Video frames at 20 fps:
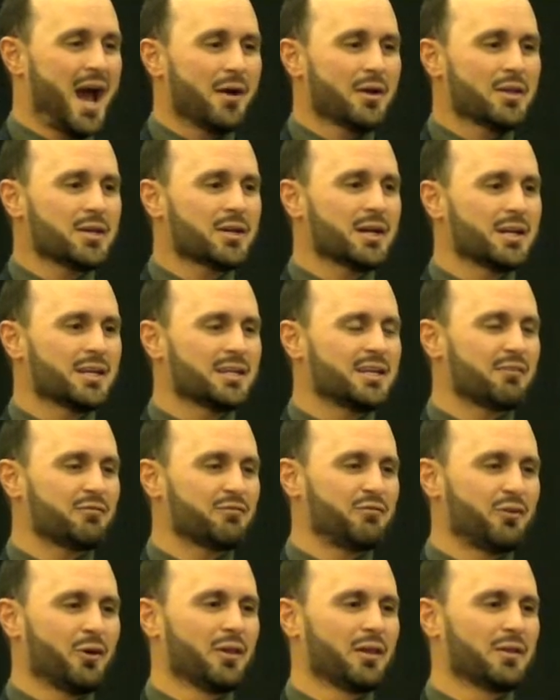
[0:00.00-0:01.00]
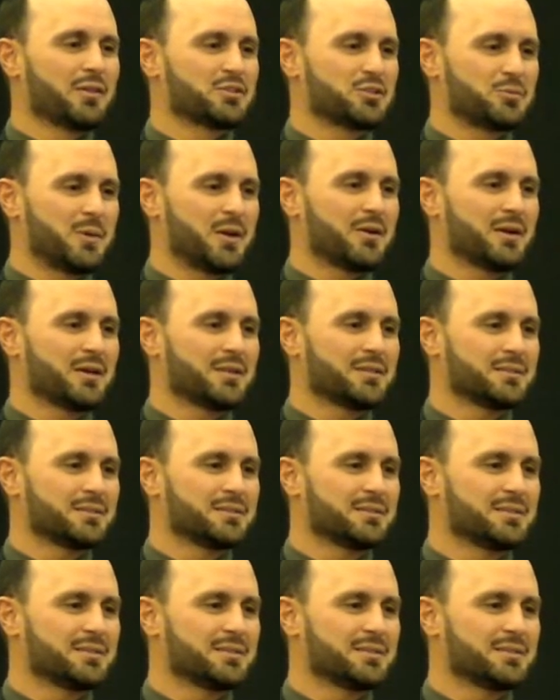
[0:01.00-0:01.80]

are you going to get full of the Spirit?